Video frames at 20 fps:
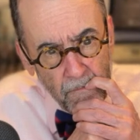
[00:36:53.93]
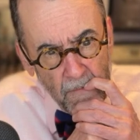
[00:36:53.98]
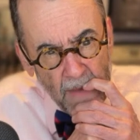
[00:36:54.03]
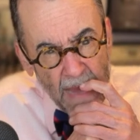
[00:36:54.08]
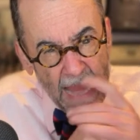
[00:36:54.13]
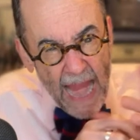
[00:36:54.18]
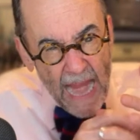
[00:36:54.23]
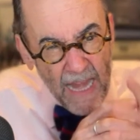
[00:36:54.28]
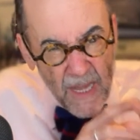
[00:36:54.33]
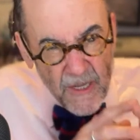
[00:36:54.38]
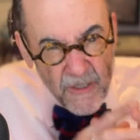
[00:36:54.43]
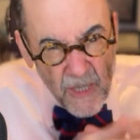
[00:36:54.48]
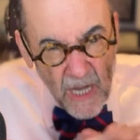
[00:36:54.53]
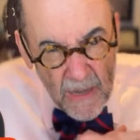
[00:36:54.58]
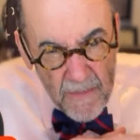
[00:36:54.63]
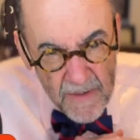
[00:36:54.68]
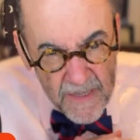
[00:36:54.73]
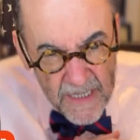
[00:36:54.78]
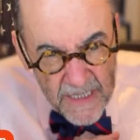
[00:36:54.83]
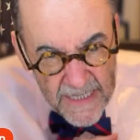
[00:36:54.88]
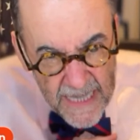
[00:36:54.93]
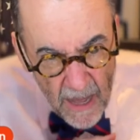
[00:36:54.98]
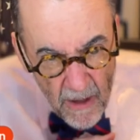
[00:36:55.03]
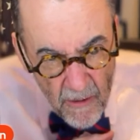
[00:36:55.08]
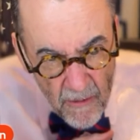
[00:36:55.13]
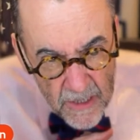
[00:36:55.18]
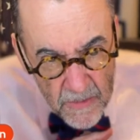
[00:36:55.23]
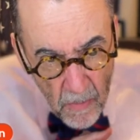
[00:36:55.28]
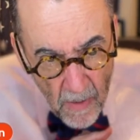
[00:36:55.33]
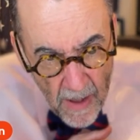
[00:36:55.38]
And let's talk about this
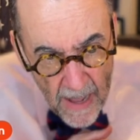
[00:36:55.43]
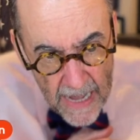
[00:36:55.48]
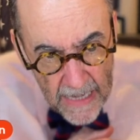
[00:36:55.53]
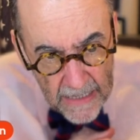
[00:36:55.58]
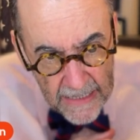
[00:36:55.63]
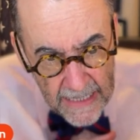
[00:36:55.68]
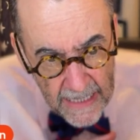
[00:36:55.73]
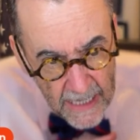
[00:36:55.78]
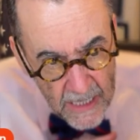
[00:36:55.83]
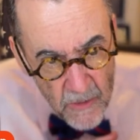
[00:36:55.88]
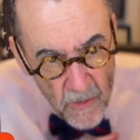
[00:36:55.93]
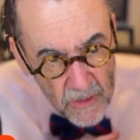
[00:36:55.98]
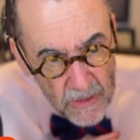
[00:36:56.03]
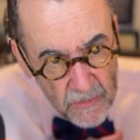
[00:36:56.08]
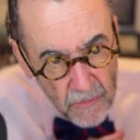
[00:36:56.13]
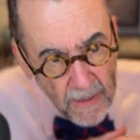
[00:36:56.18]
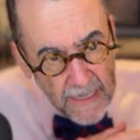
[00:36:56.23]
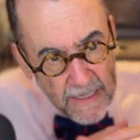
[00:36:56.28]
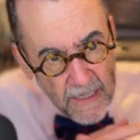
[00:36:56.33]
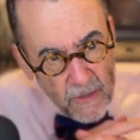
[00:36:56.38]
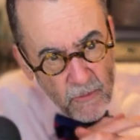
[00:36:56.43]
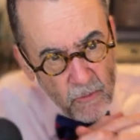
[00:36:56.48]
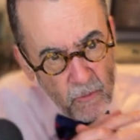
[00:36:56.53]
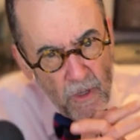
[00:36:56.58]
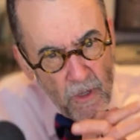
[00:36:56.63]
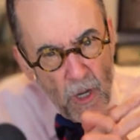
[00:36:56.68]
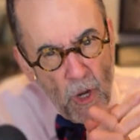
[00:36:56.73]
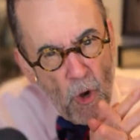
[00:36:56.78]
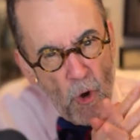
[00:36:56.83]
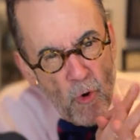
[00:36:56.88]
Terrence Bradley. Can you explain this
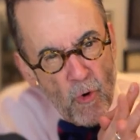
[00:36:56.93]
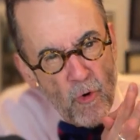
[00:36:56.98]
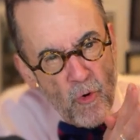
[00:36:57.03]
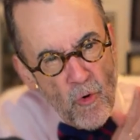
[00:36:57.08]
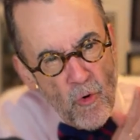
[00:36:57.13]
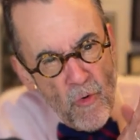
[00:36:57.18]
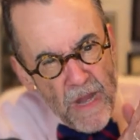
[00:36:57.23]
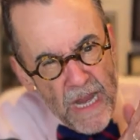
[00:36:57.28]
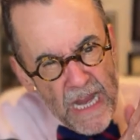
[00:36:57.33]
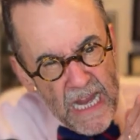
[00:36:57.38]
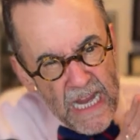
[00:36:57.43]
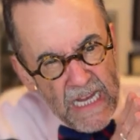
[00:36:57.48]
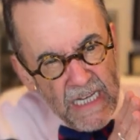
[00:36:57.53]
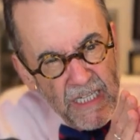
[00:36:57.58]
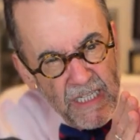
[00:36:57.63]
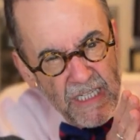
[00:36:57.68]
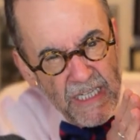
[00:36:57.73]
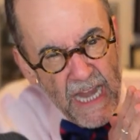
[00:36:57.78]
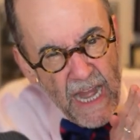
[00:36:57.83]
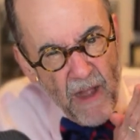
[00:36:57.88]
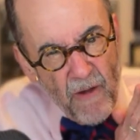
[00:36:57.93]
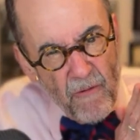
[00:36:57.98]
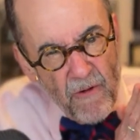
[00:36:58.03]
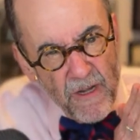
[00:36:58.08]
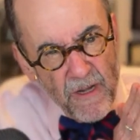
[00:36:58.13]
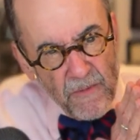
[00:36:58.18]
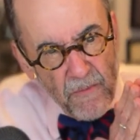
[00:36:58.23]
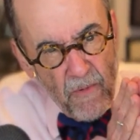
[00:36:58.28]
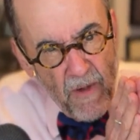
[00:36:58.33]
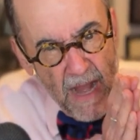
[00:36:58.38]
one? Who is
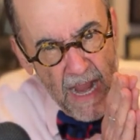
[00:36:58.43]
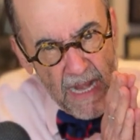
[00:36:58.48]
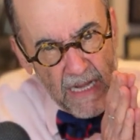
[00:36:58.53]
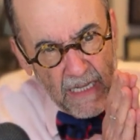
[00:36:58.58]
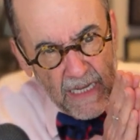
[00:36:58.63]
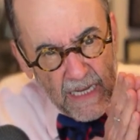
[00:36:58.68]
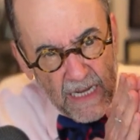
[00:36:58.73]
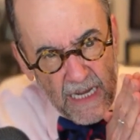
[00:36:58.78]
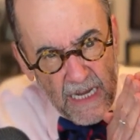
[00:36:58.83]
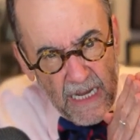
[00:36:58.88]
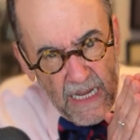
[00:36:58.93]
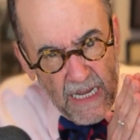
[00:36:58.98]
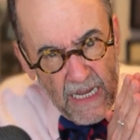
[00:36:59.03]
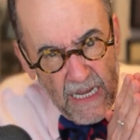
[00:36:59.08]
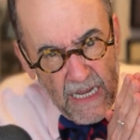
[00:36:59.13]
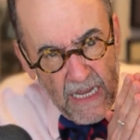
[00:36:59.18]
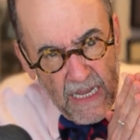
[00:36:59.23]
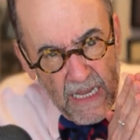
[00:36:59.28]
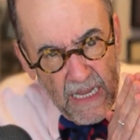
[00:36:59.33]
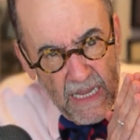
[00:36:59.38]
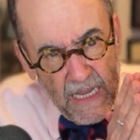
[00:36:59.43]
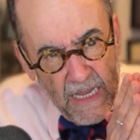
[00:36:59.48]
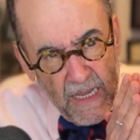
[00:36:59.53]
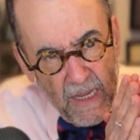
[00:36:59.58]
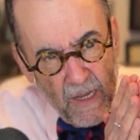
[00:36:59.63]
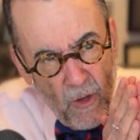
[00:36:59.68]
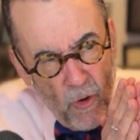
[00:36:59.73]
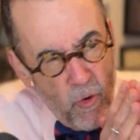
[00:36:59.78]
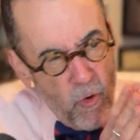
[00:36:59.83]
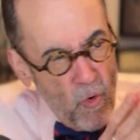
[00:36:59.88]
Terrence Bradley?
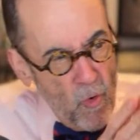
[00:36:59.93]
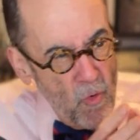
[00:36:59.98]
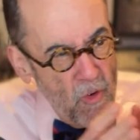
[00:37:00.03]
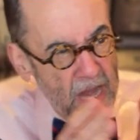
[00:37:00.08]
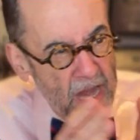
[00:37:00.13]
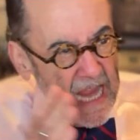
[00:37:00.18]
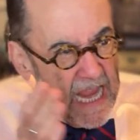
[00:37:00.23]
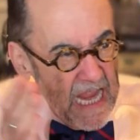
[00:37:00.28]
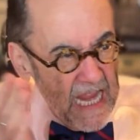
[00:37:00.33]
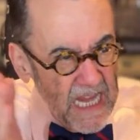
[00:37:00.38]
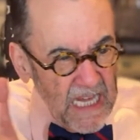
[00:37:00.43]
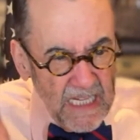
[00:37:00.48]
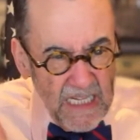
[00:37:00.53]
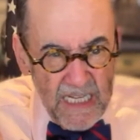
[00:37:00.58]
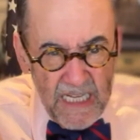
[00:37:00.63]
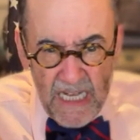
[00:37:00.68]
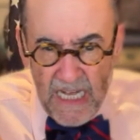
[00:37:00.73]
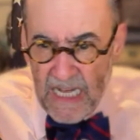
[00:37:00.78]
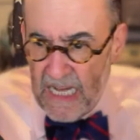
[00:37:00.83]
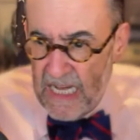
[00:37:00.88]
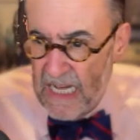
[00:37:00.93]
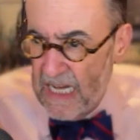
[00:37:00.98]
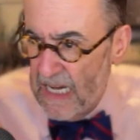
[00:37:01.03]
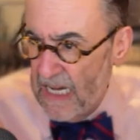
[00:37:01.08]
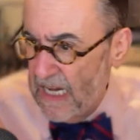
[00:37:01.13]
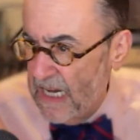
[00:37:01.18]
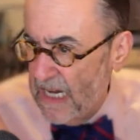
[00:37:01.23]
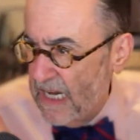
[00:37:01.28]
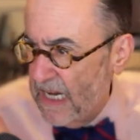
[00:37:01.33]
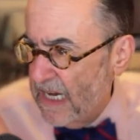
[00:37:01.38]
Who is he?
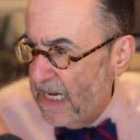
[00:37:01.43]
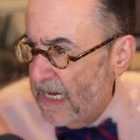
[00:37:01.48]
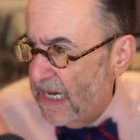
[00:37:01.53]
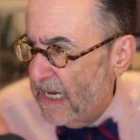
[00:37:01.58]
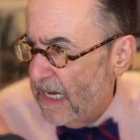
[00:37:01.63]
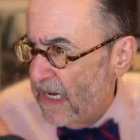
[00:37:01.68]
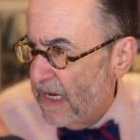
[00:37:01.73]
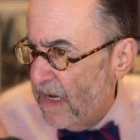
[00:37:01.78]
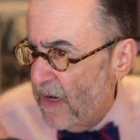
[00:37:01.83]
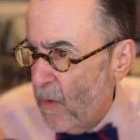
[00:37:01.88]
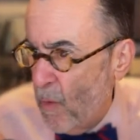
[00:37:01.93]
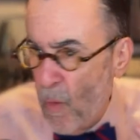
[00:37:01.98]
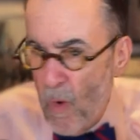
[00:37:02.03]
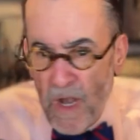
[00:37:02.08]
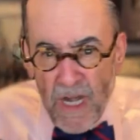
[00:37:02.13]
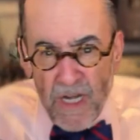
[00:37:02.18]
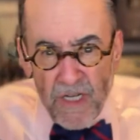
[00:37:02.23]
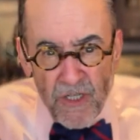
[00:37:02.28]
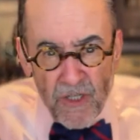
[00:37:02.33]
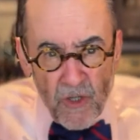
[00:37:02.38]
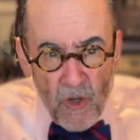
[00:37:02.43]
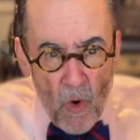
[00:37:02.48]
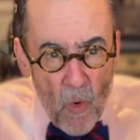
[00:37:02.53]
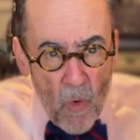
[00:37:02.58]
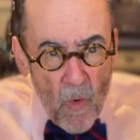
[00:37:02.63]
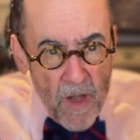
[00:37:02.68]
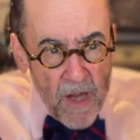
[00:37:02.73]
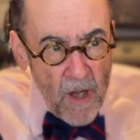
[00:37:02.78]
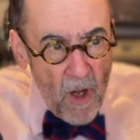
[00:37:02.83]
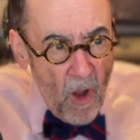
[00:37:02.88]
What is
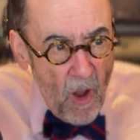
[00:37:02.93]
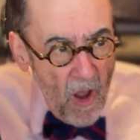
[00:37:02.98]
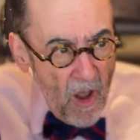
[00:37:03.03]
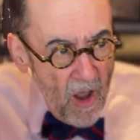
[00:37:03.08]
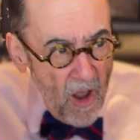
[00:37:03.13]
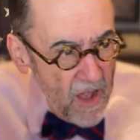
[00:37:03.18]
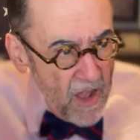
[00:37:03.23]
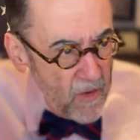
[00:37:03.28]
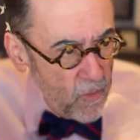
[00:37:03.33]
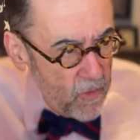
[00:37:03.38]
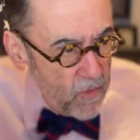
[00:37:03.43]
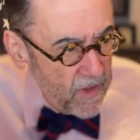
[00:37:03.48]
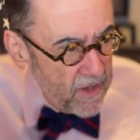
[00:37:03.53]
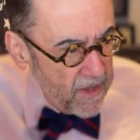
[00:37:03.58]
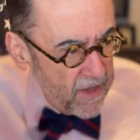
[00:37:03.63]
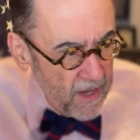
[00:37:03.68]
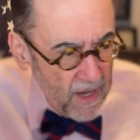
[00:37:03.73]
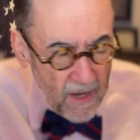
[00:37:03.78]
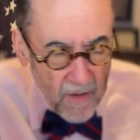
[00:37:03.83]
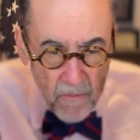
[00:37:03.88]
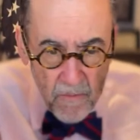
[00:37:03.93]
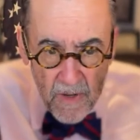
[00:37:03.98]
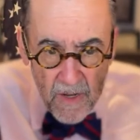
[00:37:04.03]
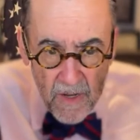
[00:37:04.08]
going on with him?